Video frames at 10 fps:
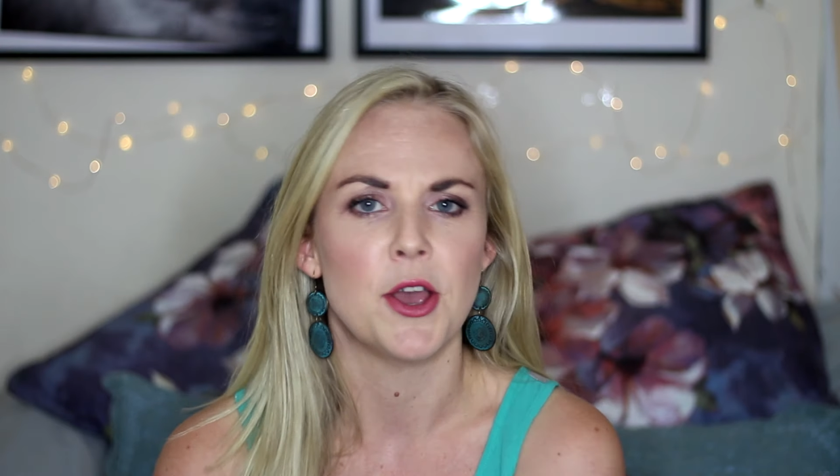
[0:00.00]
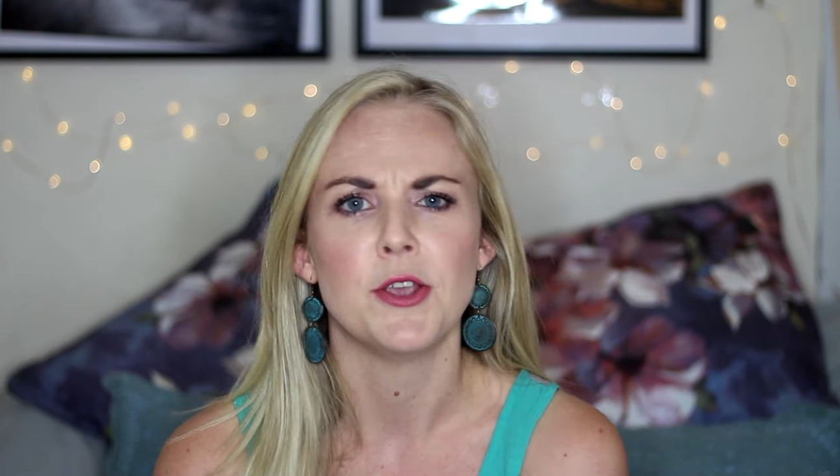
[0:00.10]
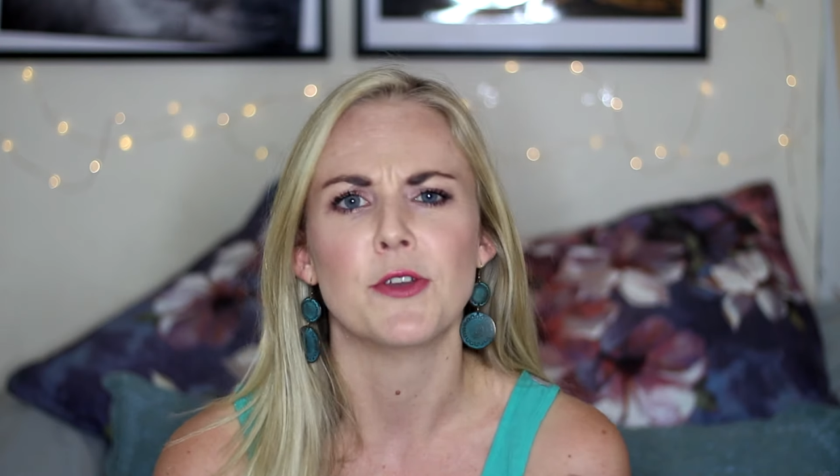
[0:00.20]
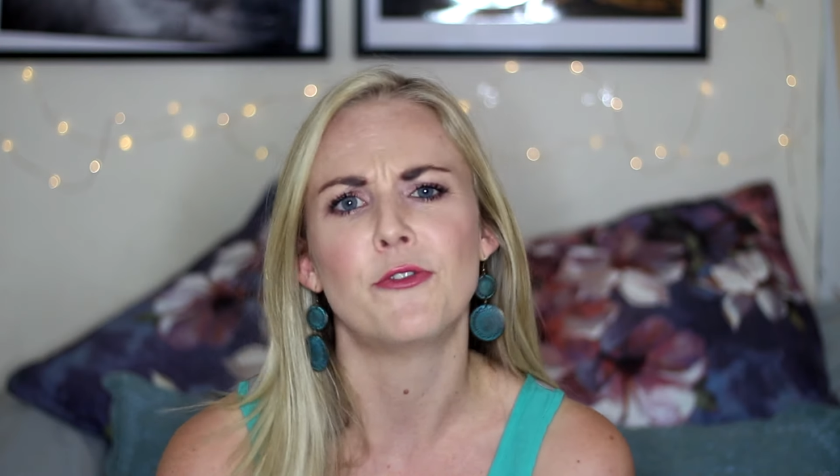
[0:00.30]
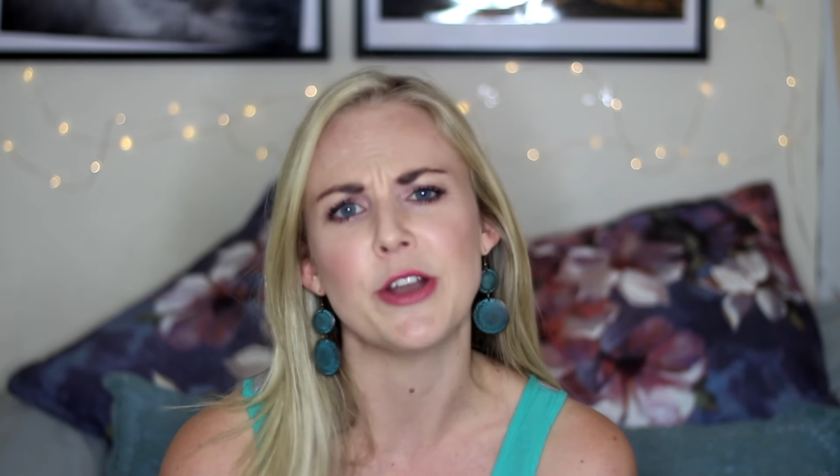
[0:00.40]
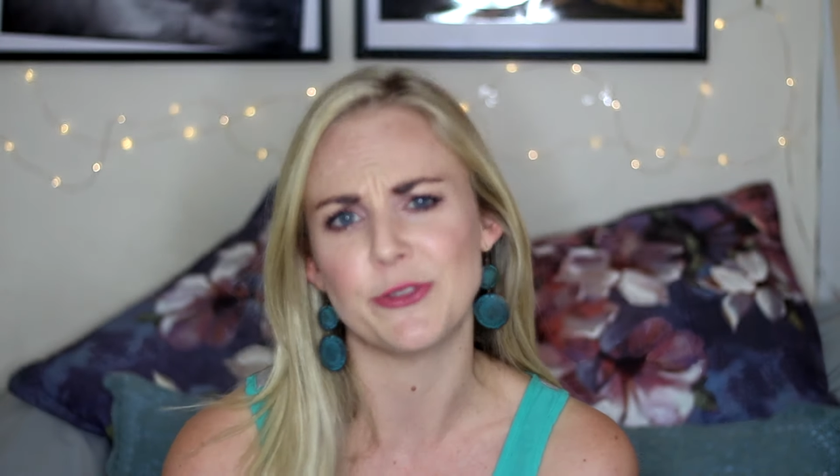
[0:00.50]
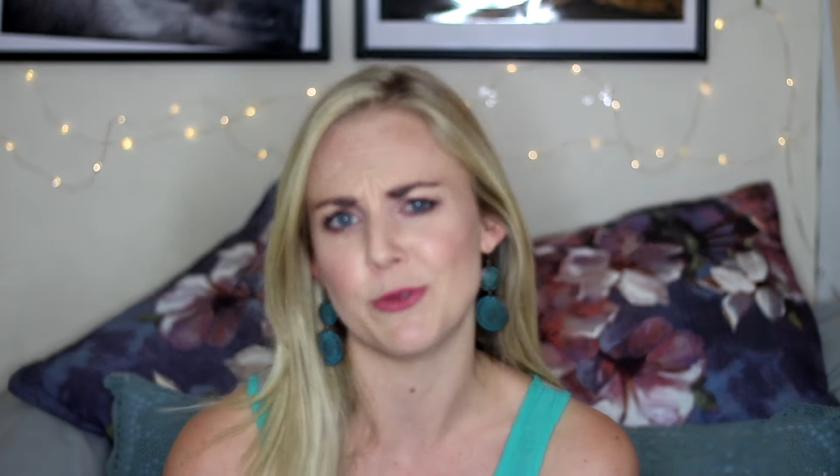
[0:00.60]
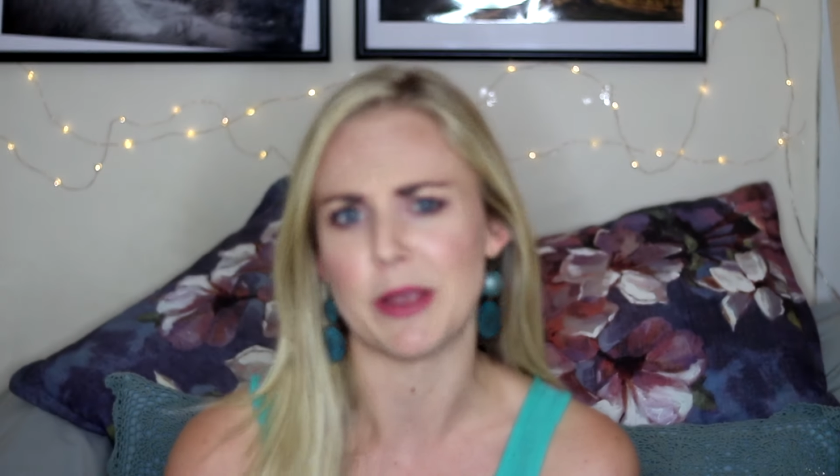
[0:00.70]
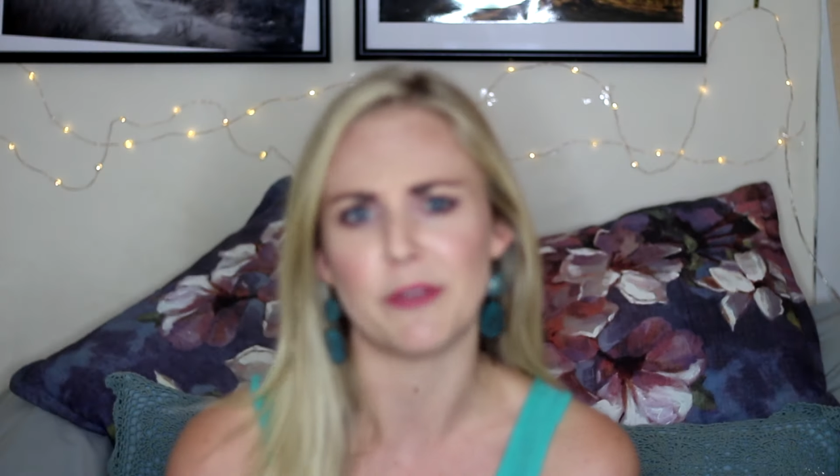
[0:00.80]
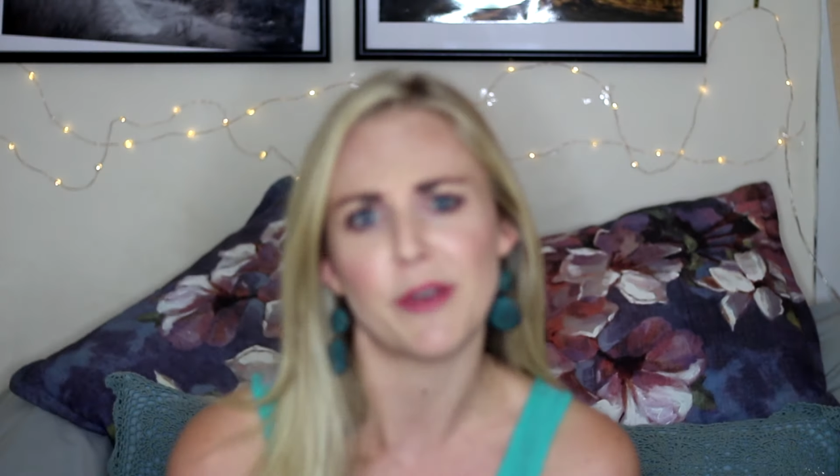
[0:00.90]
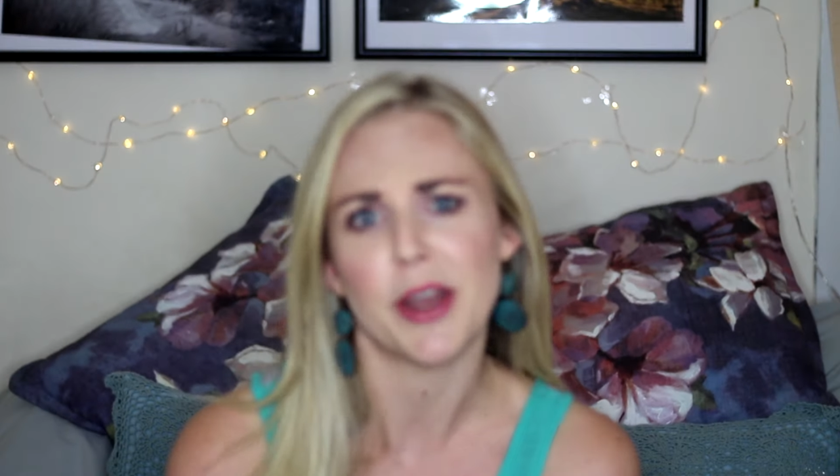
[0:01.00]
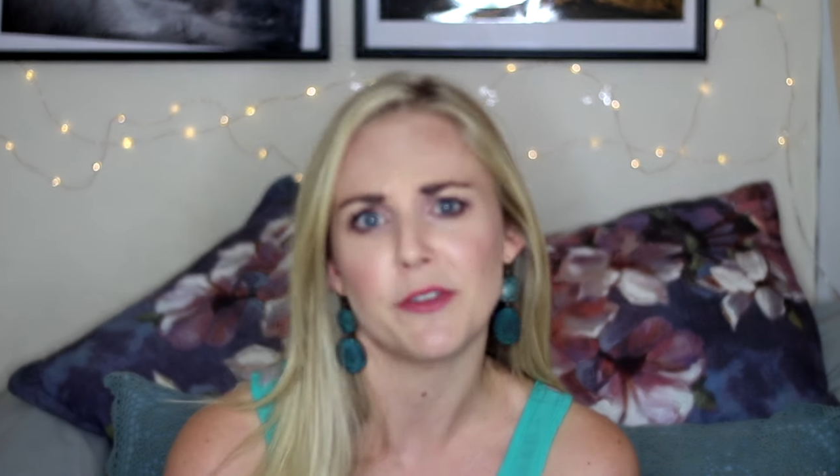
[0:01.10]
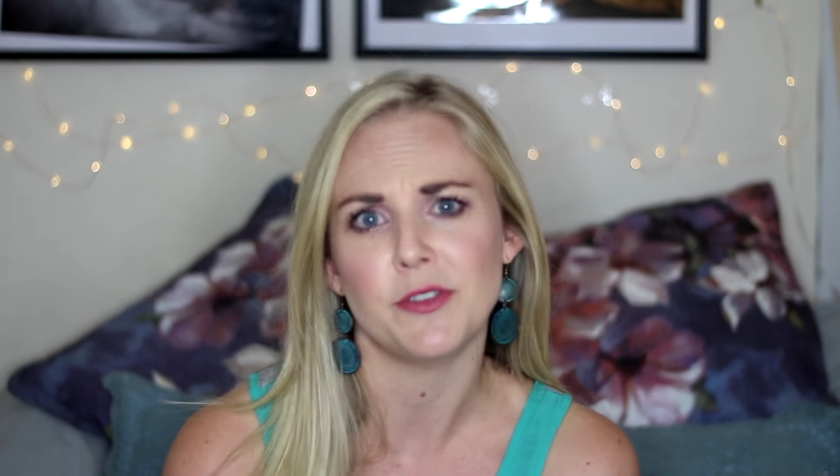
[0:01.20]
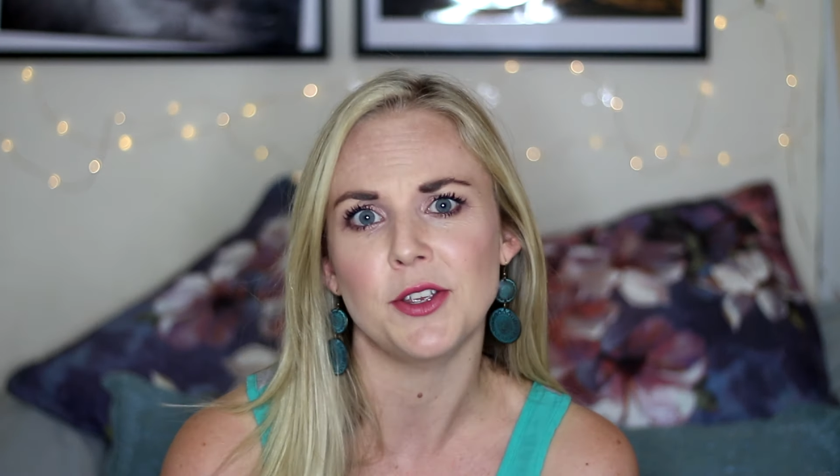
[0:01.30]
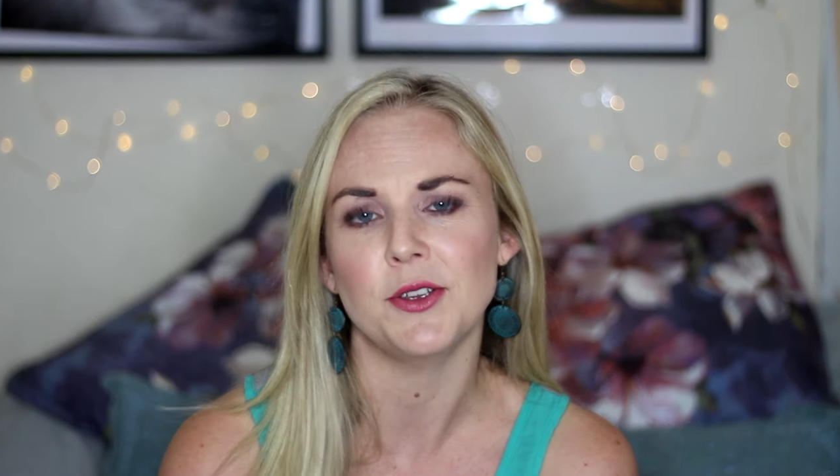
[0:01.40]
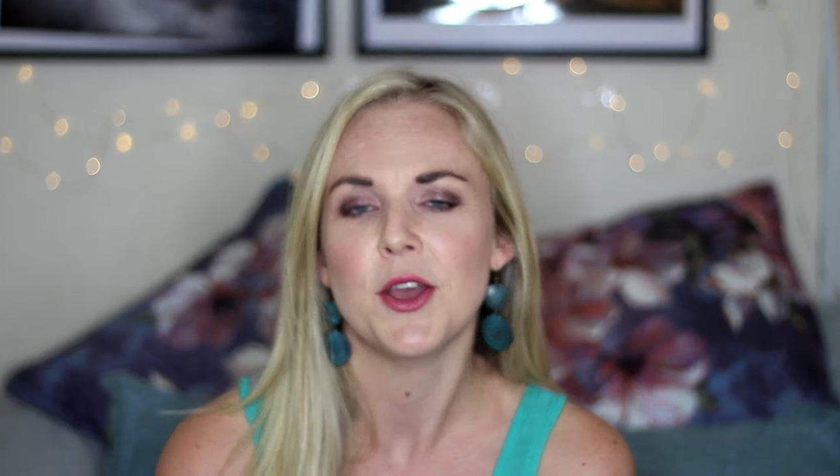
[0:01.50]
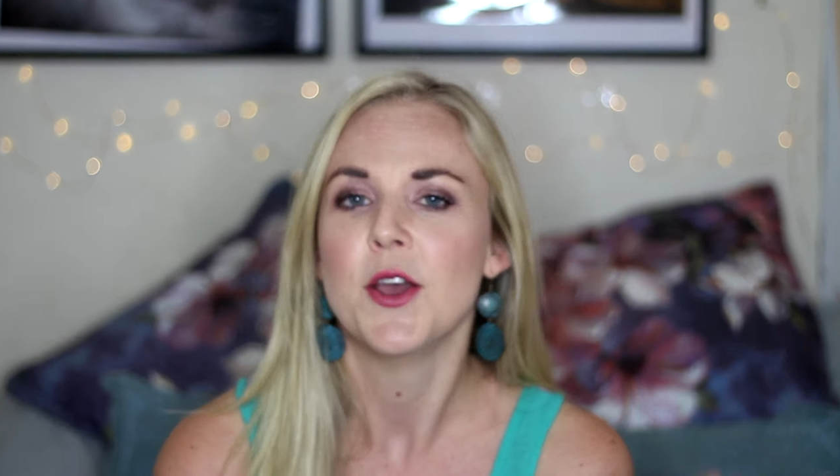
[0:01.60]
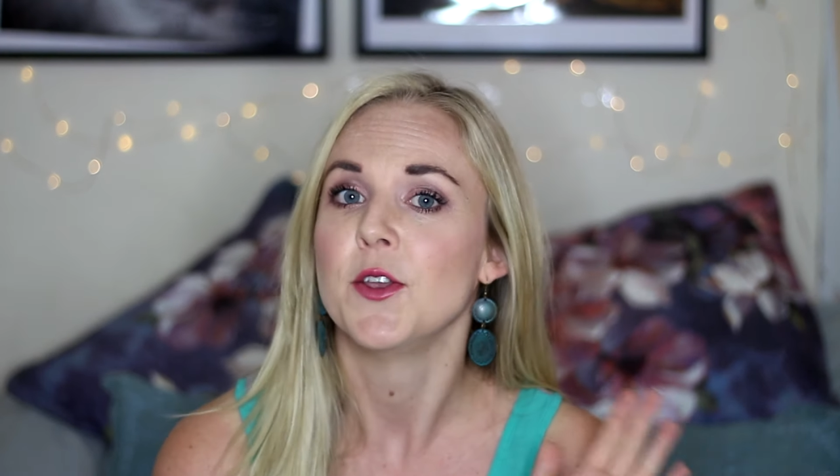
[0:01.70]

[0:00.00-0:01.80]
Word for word: your friends will make fun of you,